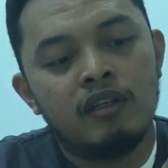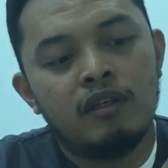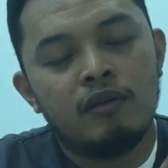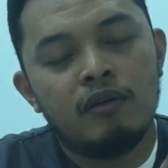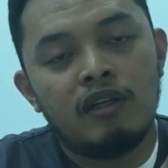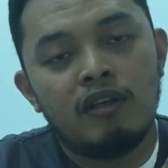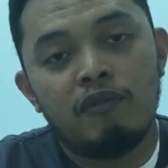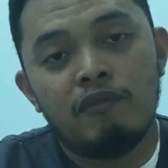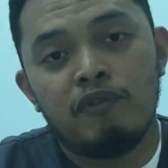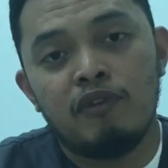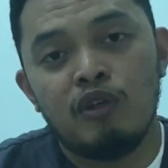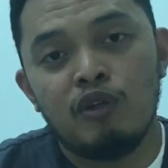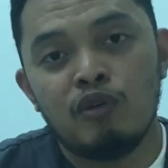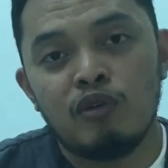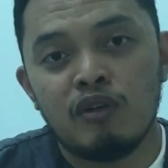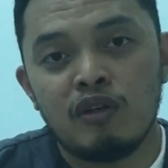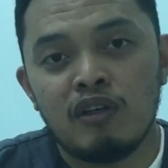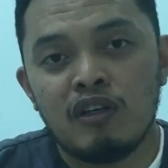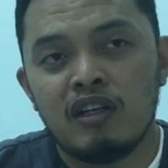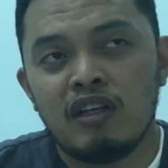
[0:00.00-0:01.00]
if you
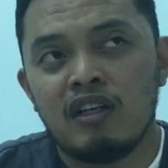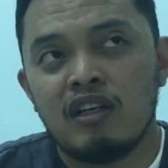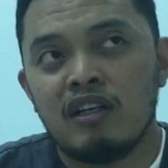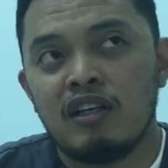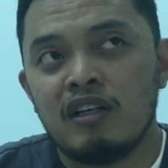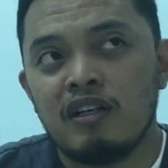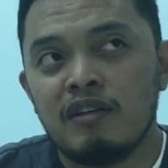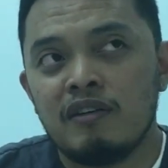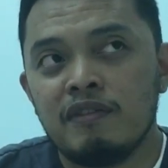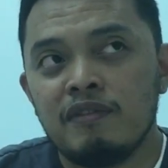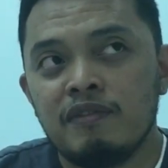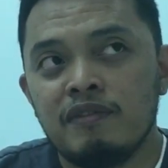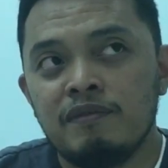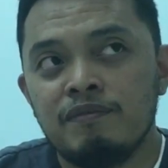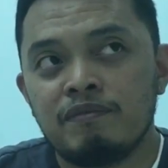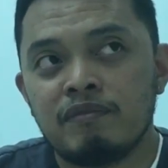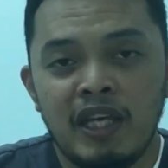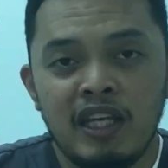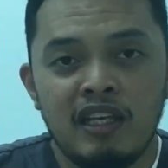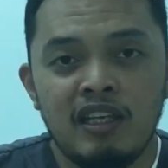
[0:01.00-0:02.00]
have
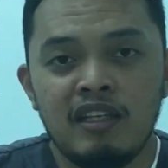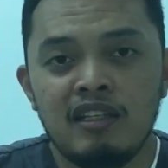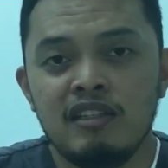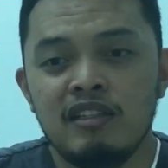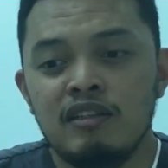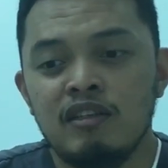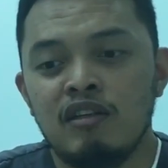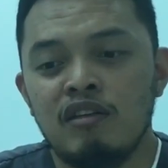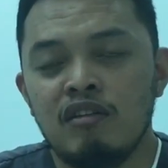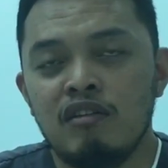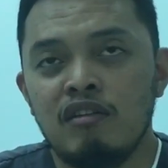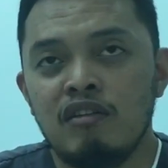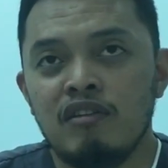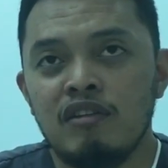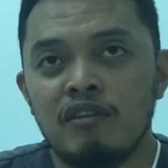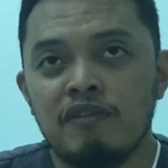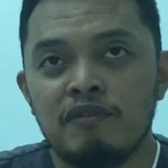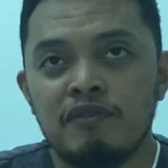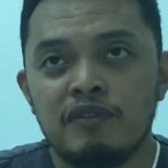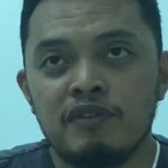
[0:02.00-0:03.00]
pain on
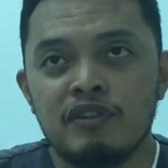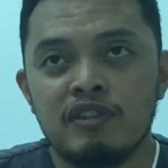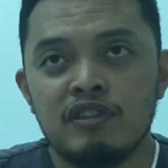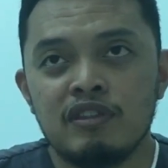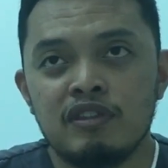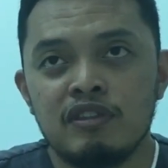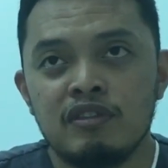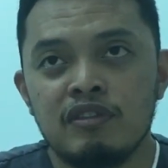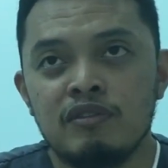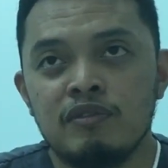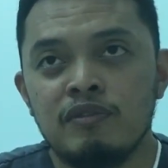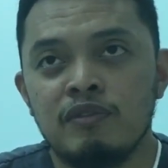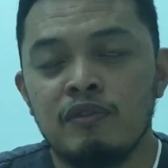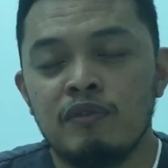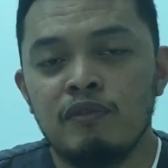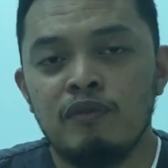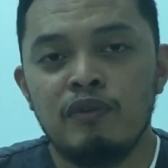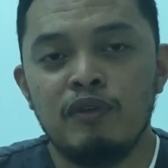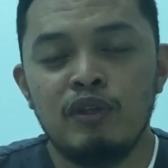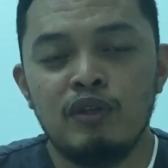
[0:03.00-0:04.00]
the first
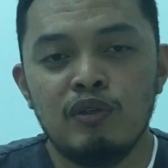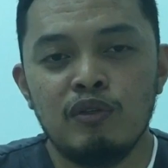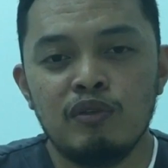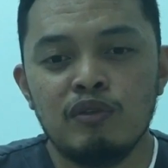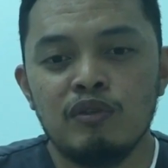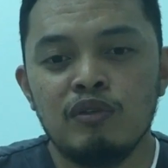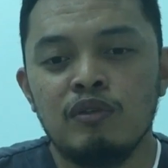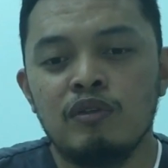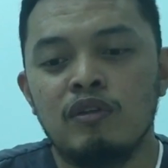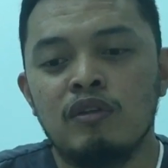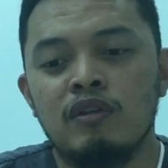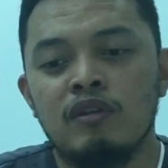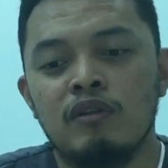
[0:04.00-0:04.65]
few